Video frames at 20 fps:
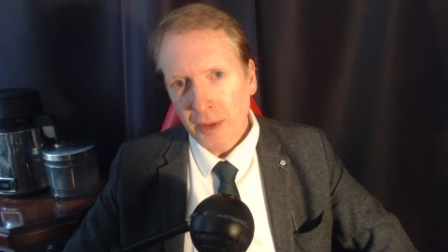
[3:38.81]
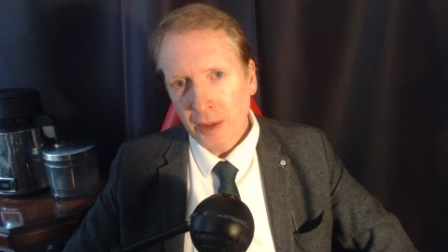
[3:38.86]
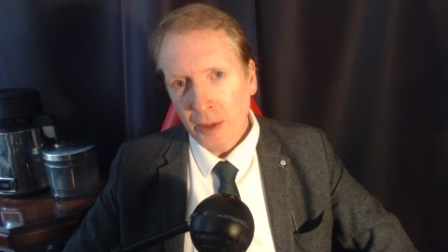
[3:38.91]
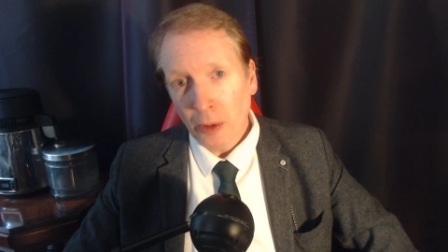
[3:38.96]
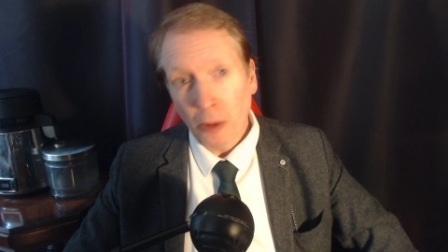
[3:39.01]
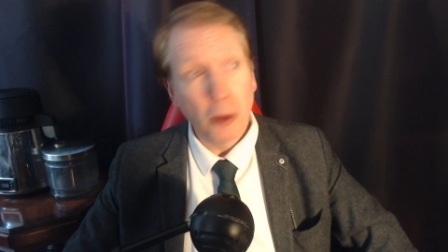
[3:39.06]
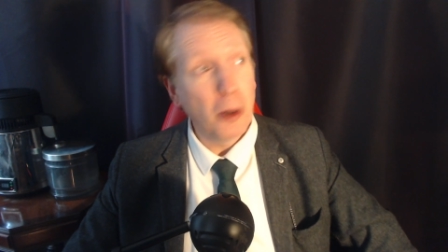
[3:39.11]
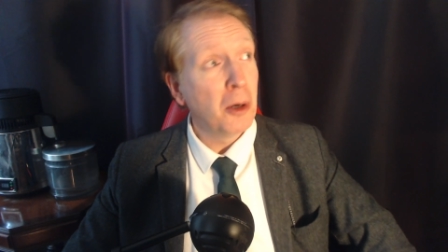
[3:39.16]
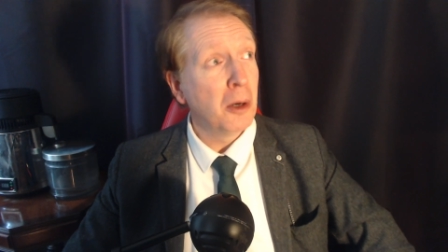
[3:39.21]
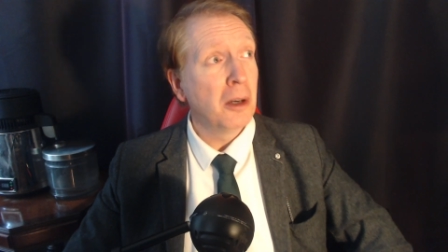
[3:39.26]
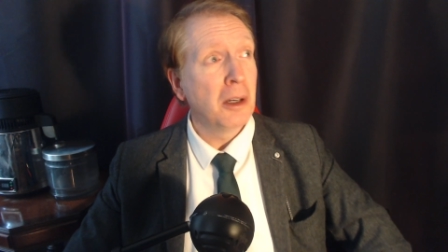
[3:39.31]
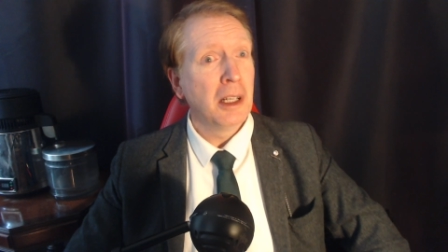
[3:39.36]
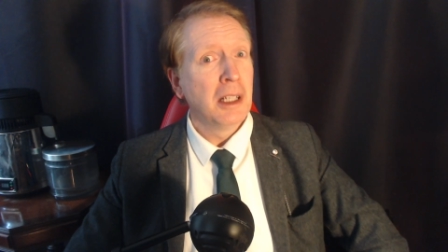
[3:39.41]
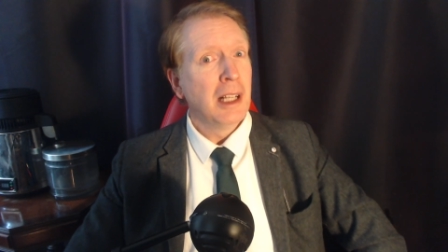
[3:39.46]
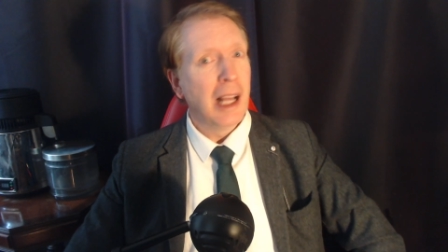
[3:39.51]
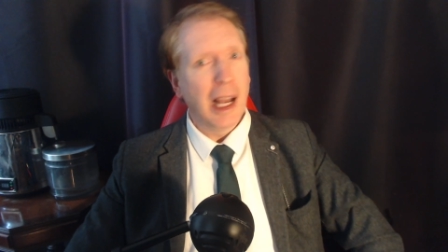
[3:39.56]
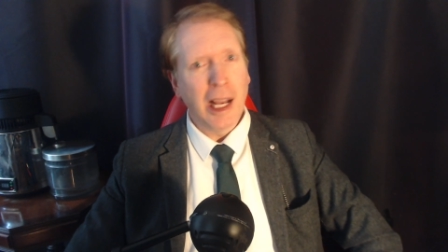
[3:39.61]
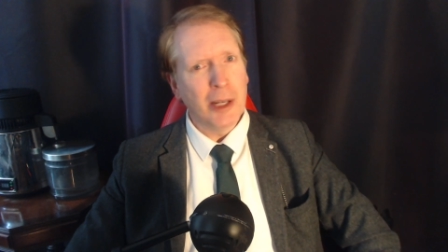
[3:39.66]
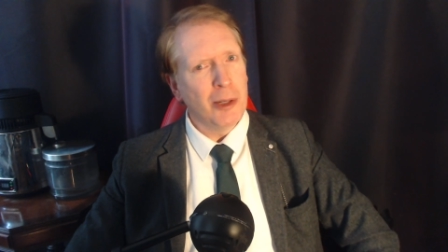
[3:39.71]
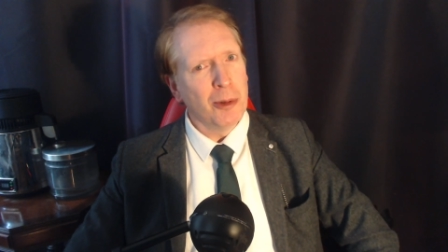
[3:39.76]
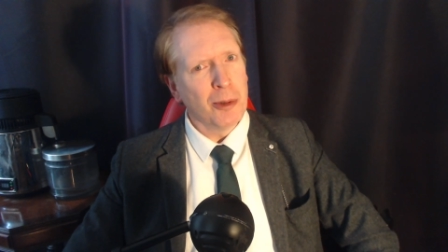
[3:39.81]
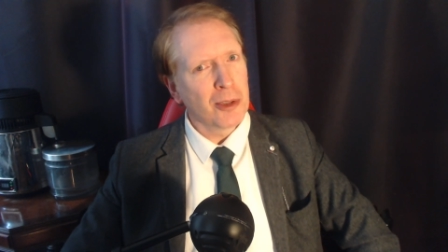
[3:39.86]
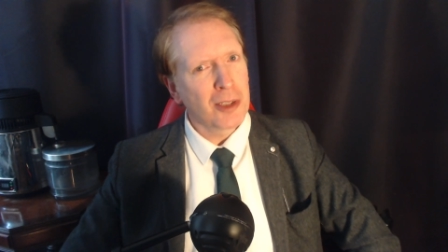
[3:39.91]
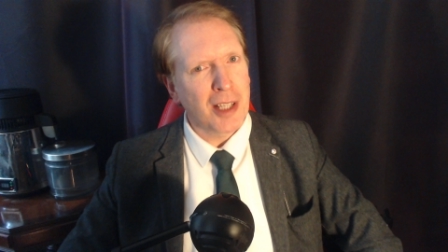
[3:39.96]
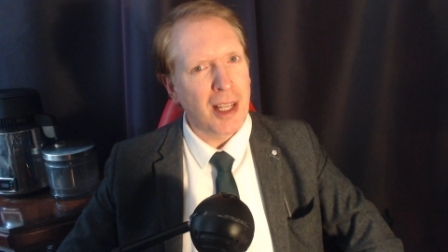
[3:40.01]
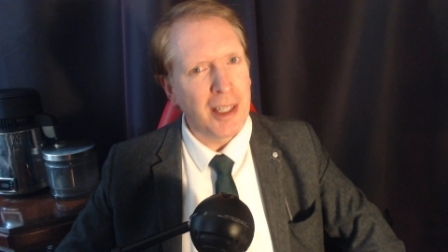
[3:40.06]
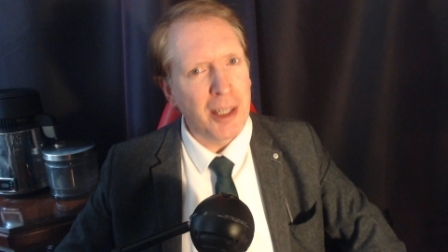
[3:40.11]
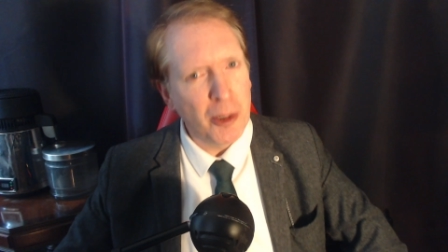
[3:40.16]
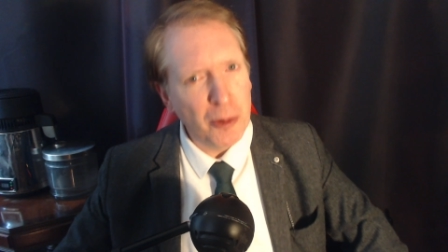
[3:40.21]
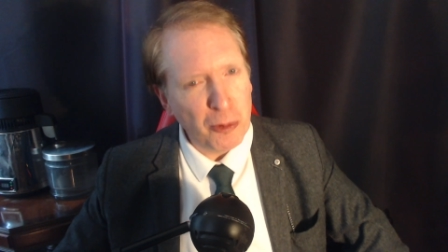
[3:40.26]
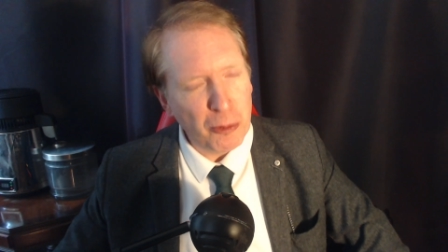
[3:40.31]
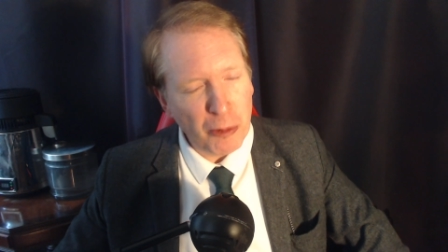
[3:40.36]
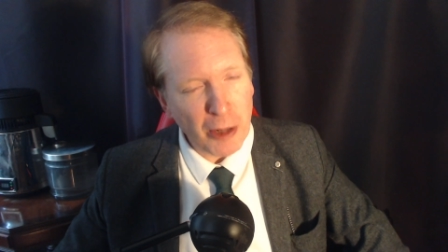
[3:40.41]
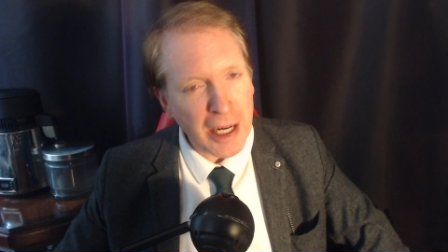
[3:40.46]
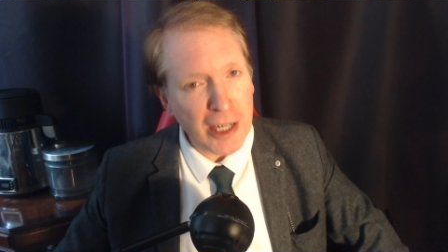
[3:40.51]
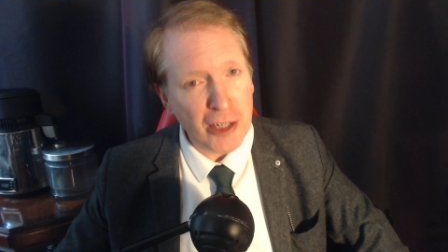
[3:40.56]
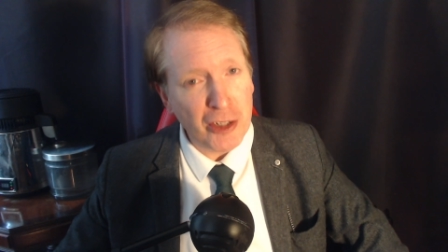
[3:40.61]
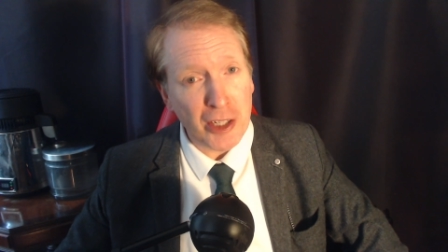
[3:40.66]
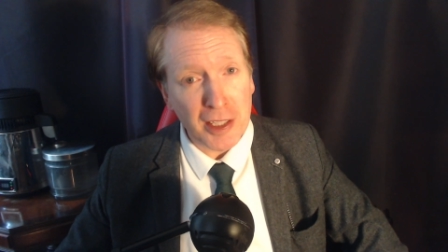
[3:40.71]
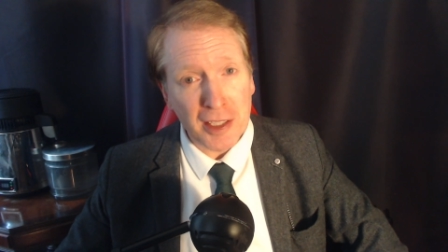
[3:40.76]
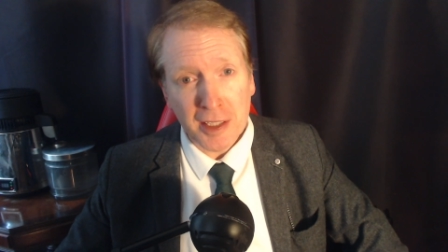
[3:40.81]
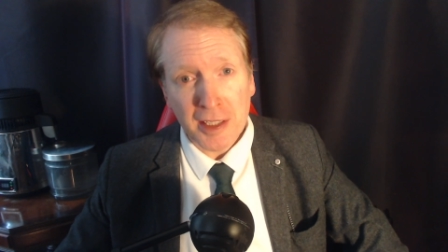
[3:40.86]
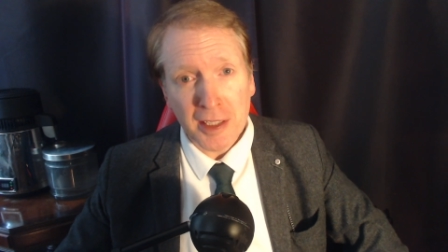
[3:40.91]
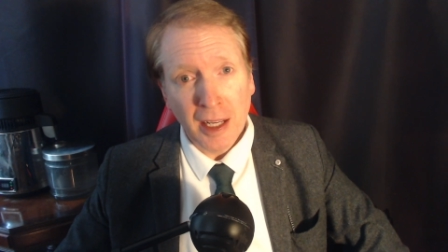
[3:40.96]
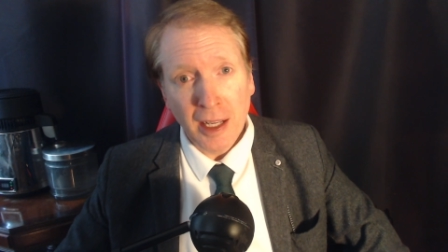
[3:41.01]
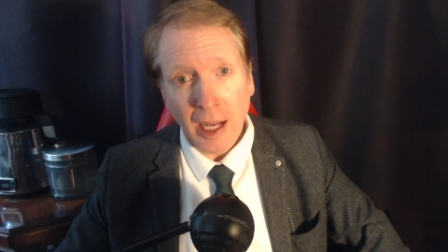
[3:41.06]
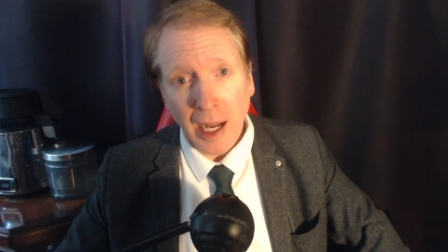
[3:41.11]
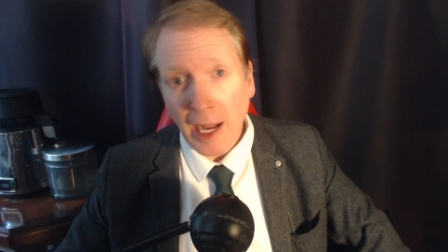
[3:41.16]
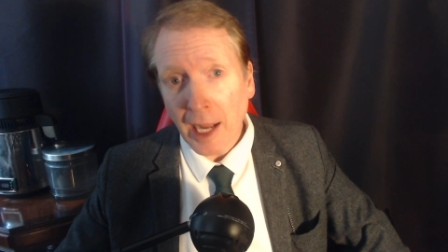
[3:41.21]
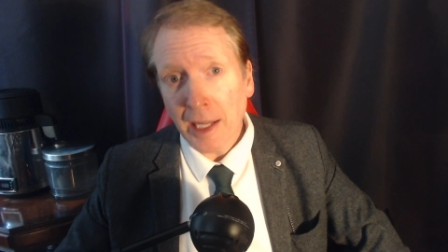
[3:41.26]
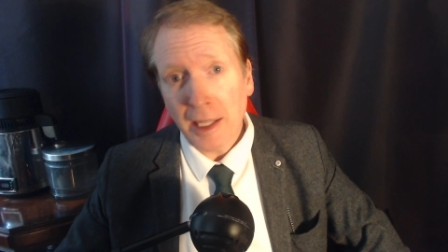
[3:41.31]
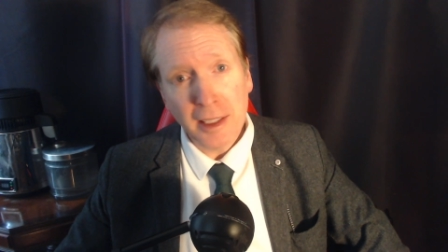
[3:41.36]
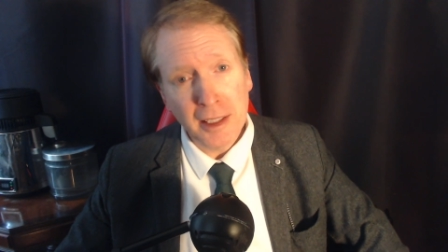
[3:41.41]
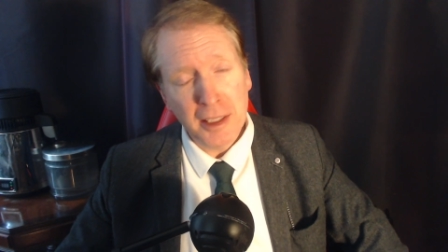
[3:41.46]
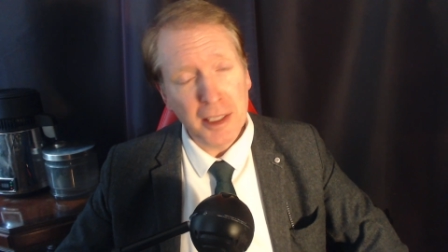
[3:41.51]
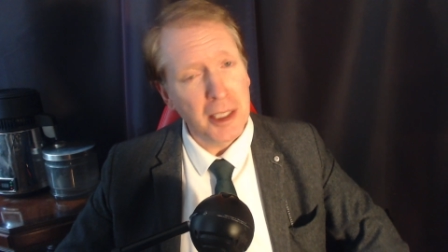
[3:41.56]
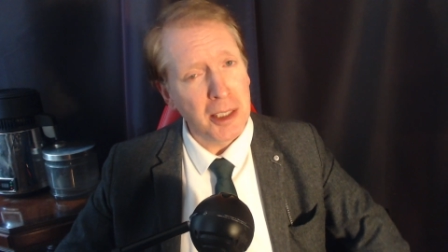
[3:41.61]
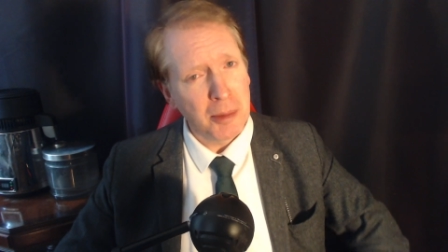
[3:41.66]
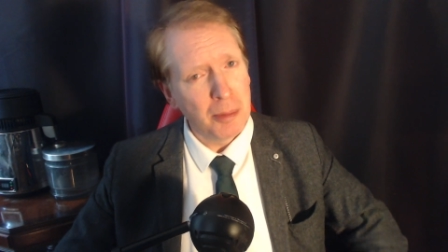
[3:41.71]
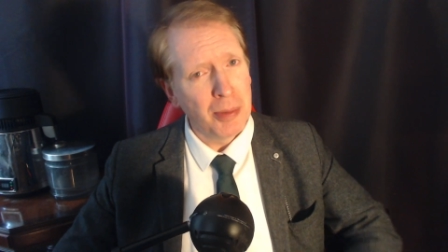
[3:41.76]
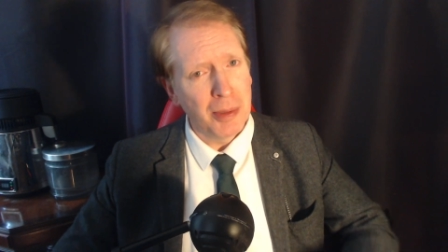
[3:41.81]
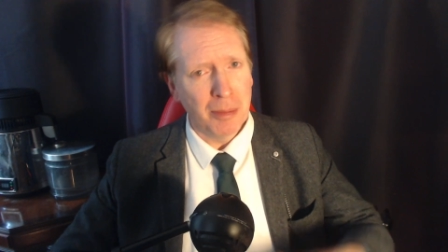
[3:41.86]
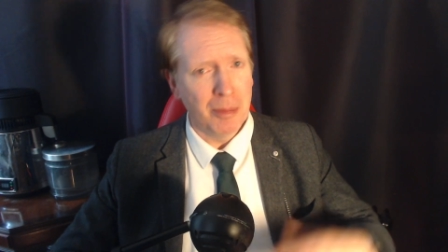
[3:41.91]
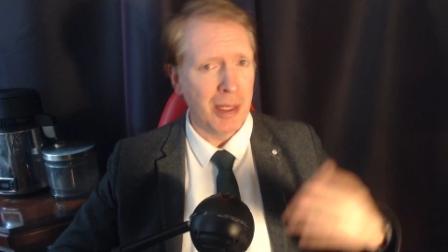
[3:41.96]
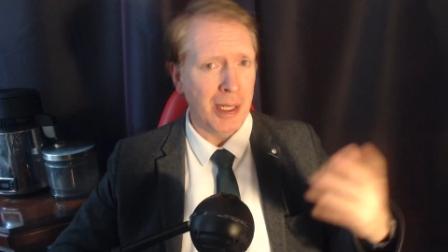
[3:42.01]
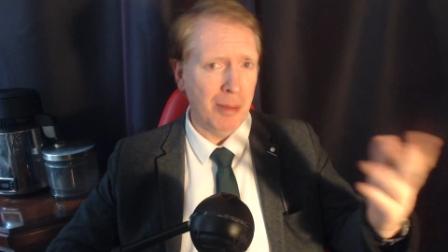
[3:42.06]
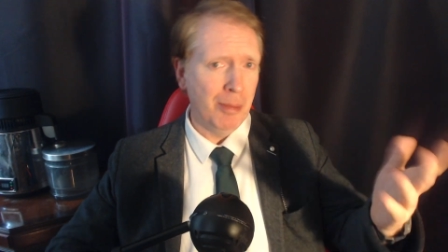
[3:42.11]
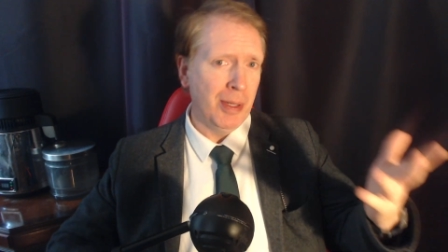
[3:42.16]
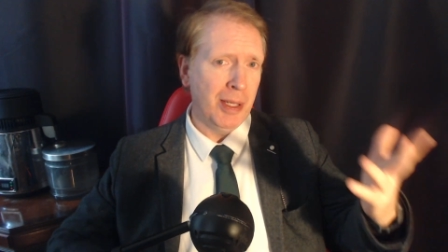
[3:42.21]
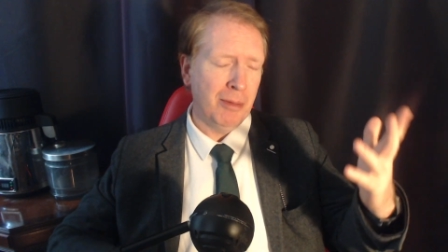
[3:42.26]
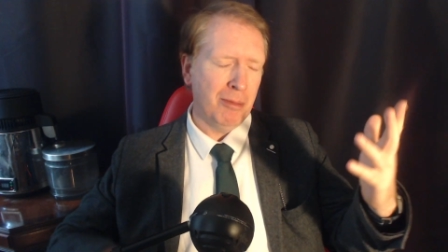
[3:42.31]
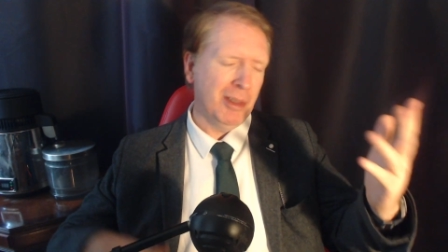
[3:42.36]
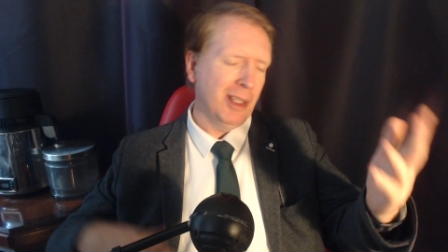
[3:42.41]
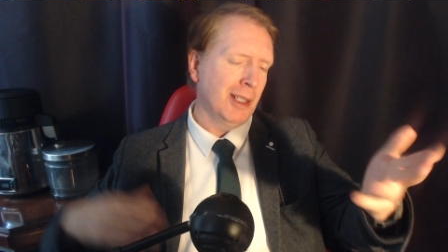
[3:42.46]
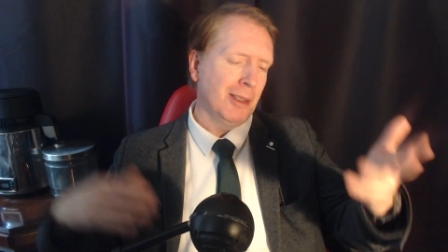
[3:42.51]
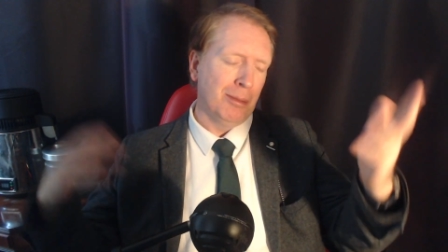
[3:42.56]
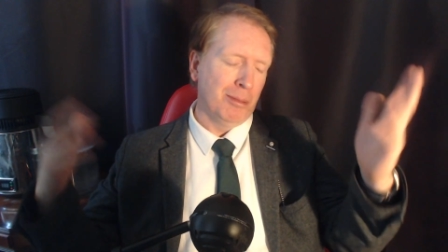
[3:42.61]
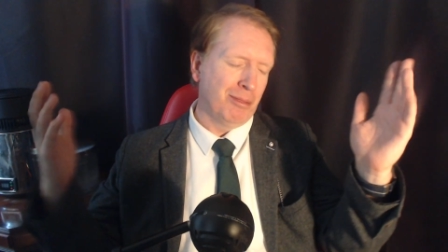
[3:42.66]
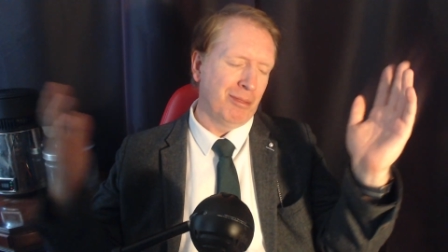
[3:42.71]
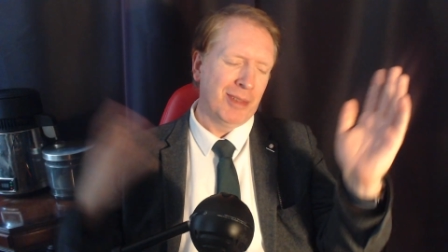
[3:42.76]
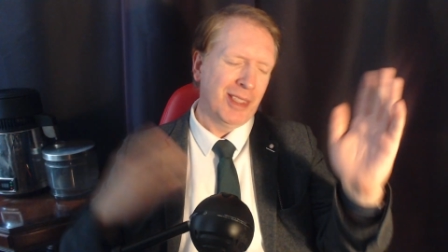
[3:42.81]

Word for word: Or I know it's an outrageous idea, but maybe, well,